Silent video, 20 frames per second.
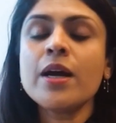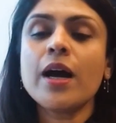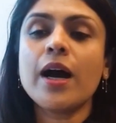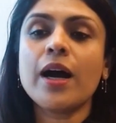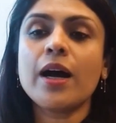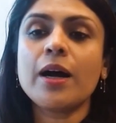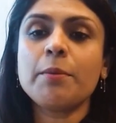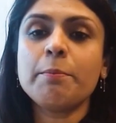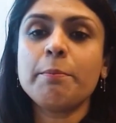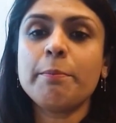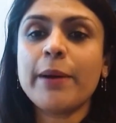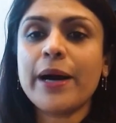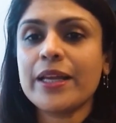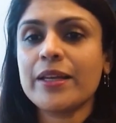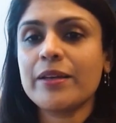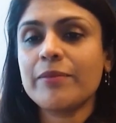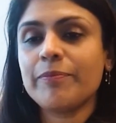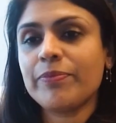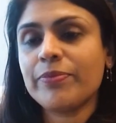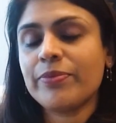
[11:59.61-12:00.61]

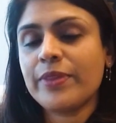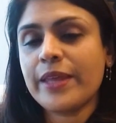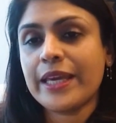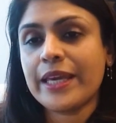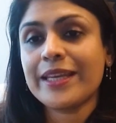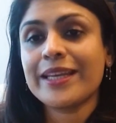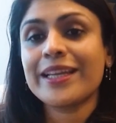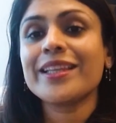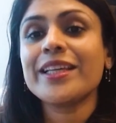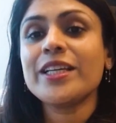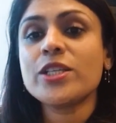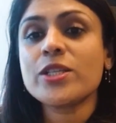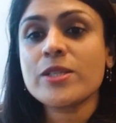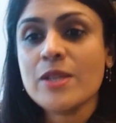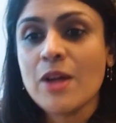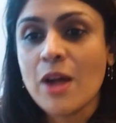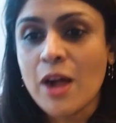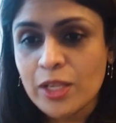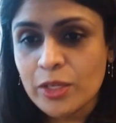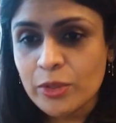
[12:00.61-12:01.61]
but they can at least
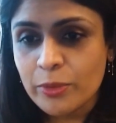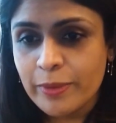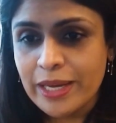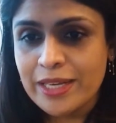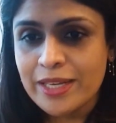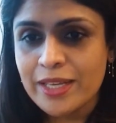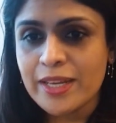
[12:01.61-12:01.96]
tolerate